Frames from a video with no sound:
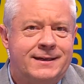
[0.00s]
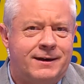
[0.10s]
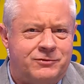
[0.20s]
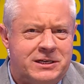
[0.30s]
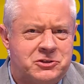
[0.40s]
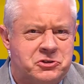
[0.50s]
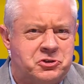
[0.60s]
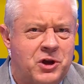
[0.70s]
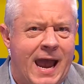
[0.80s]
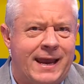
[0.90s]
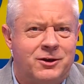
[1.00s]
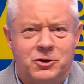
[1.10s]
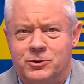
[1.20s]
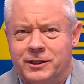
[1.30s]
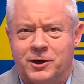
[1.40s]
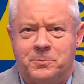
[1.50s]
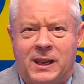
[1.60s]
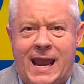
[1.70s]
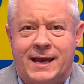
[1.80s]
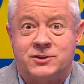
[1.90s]
of these giant nuclear
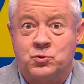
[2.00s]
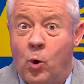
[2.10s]
plants.